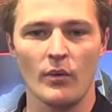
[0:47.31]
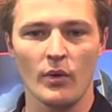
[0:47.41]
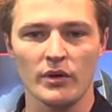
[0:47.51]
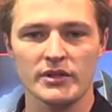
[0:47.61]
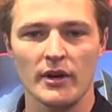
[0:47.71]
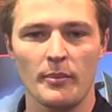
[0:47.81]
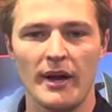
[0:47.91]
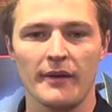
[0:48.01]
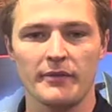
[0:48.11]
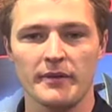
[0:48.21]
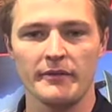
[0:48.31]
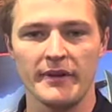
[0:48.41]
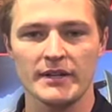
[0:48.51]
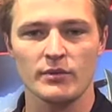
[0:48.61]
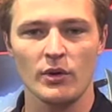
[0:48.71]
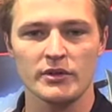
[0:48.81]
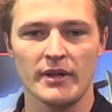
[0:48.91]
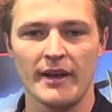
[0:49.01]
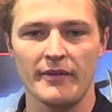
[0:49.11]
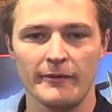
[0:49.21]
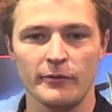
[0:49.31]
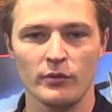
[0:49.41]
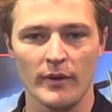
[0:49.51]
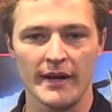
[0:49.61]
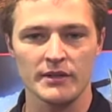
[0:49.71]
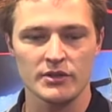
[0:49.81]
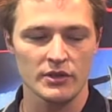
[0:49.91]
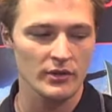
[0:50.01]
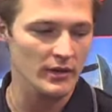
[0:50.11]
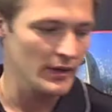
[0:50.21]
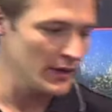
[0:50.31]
We also, apart from the vest, we also have our full range suit.